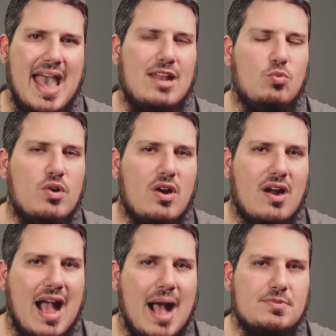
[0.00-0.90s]
And
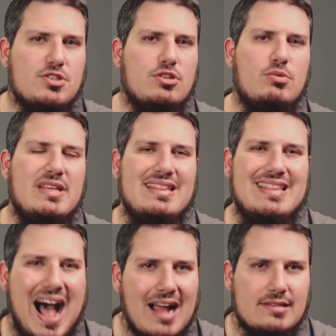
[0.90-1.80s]
we're absolutely
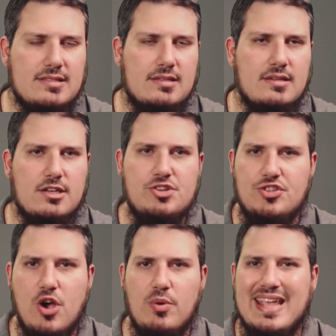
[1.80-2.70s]
not
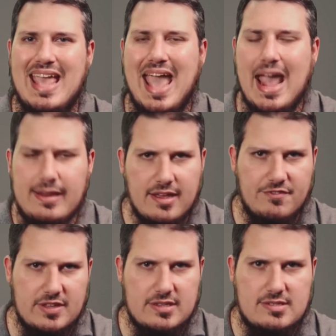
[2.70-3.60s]
condoning any
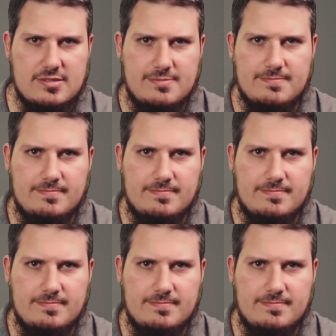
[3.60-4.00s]
of this.